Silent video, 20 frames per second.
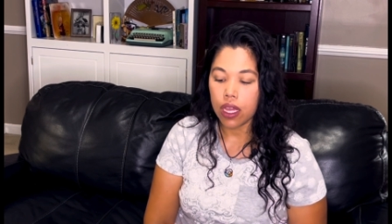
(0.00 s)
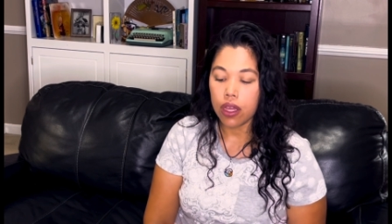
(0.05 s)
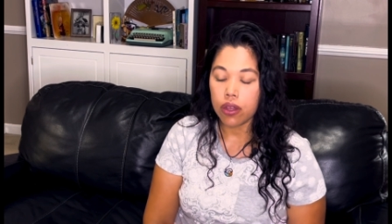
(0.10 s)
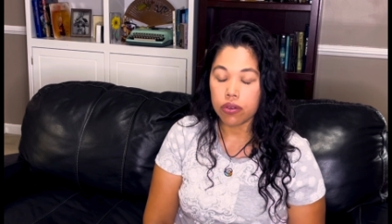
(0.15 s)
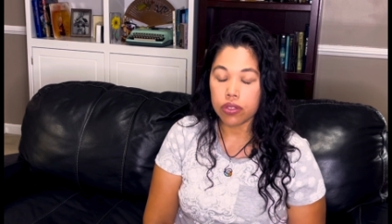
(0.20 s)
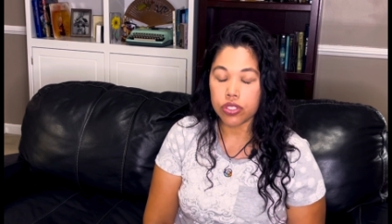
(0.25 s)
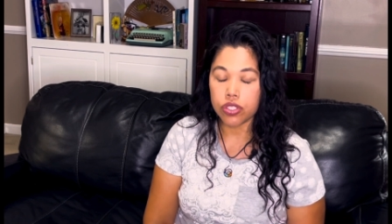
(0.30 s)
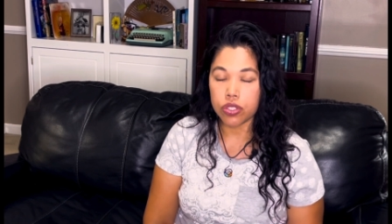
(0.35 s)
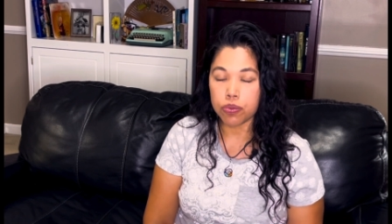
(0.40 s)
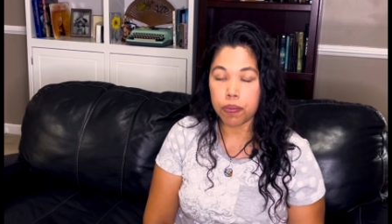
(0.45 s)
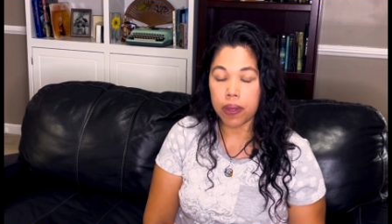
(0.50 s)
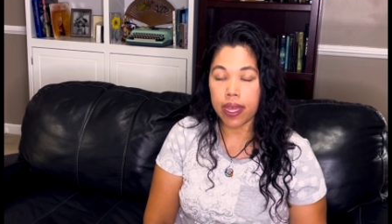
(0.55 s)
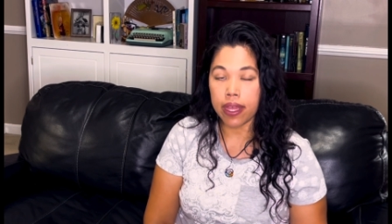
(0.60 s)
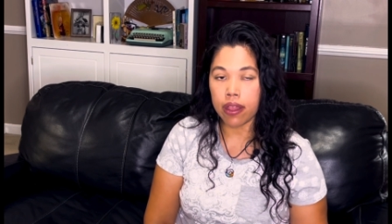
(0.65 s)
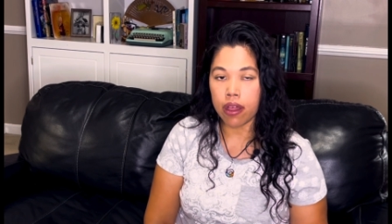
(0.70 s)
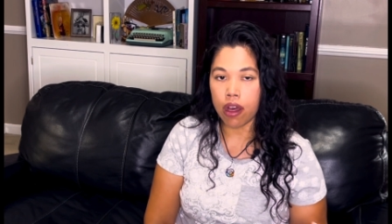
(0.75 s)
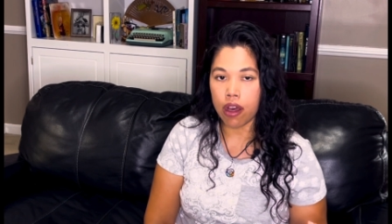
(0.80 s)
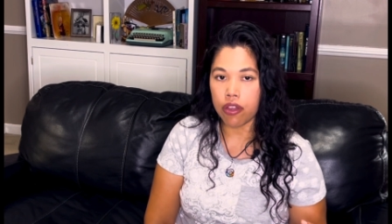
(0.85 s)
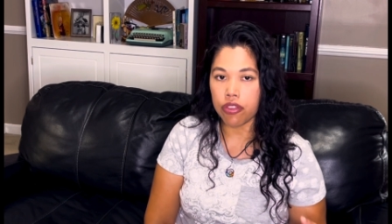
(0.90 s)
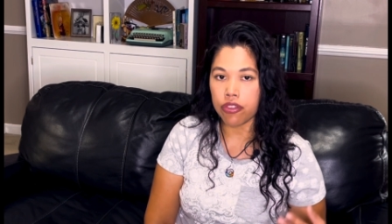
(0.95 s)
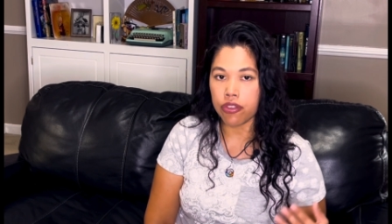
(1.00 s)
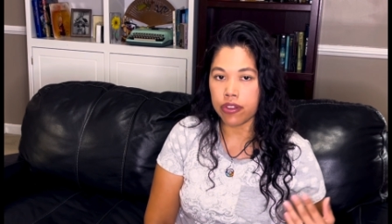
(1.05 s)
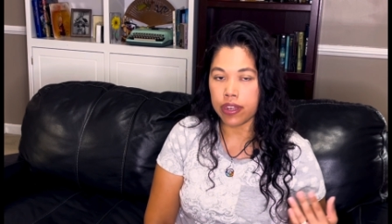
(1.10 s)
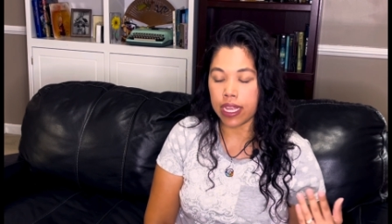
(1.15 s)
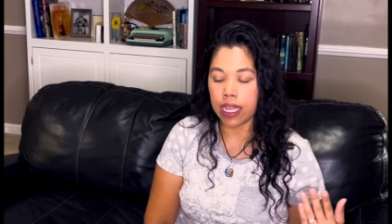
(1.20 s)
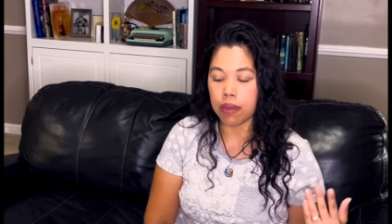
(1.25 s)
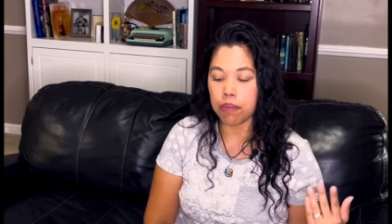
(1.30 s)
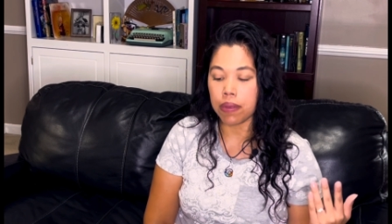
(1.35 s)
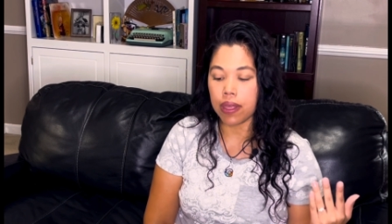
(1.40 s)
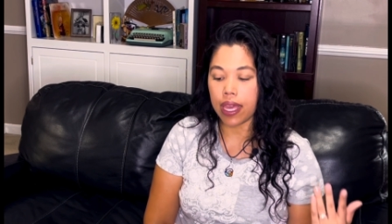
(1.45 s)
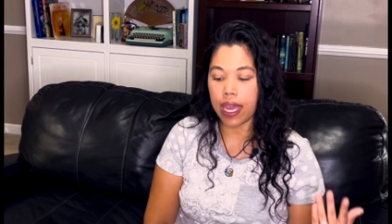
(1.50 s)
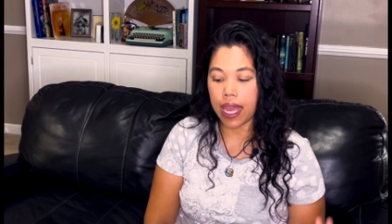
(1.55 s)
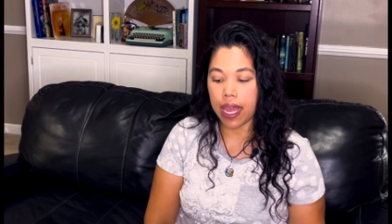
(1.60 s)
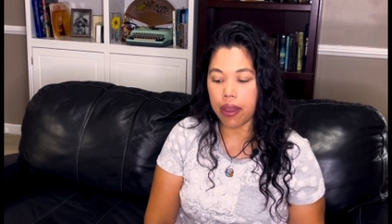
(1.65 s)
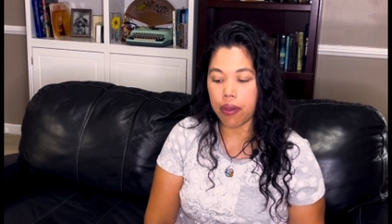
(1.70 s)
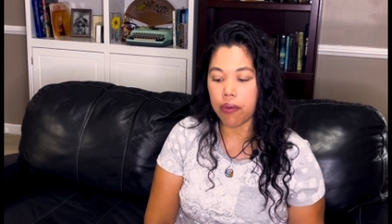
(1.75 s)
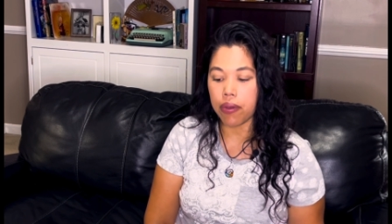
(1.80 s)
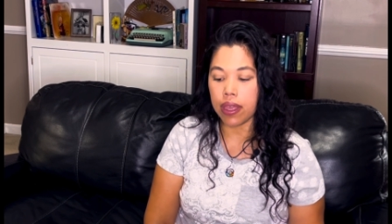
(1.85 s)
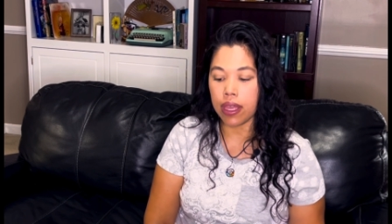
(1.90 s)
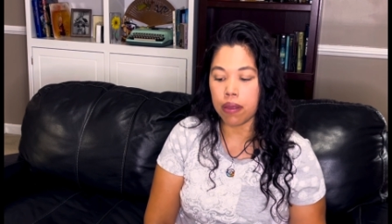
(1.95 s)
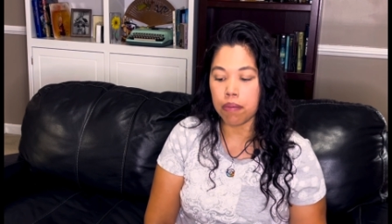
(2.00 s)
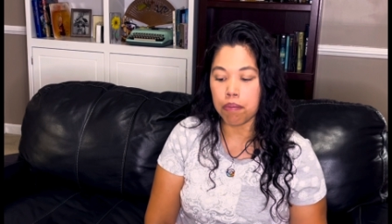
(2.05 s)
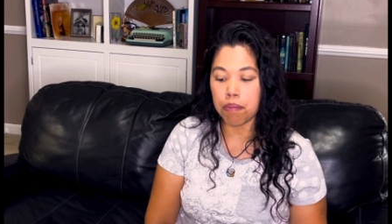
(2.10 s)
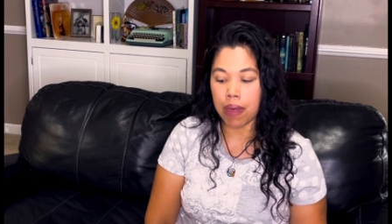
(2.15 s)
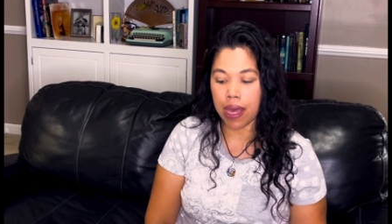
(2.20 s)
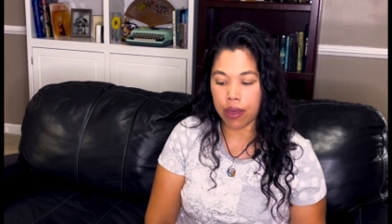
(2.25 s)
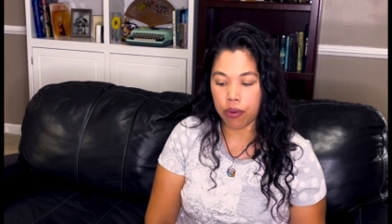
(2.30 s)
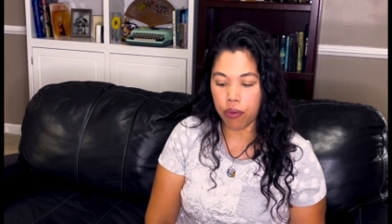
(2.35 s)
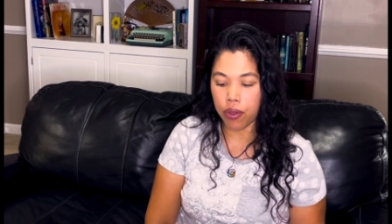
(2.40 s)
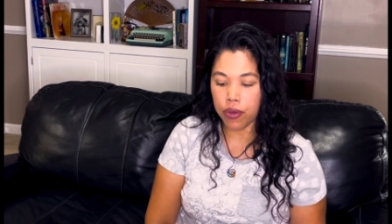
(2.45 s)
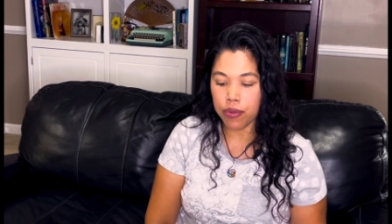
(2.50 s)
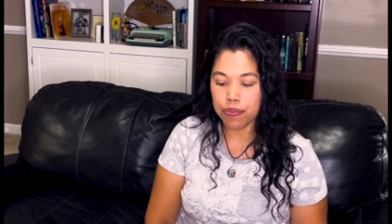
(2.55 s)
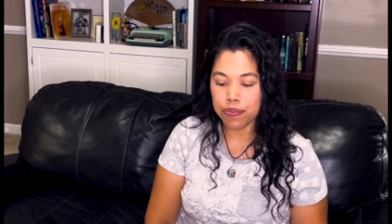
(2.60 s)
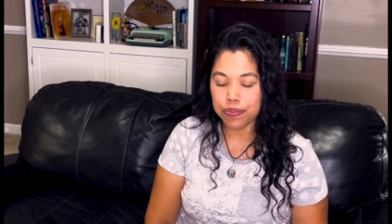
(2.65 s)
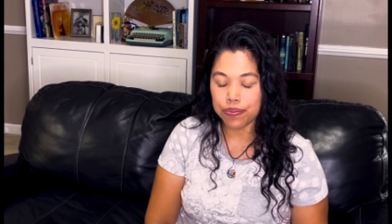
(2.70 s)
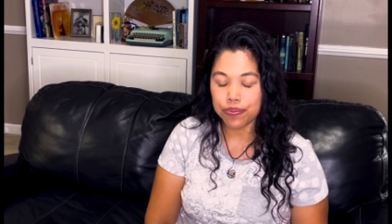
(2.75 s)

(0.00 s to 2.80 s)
which is by the author named Carrie Magro.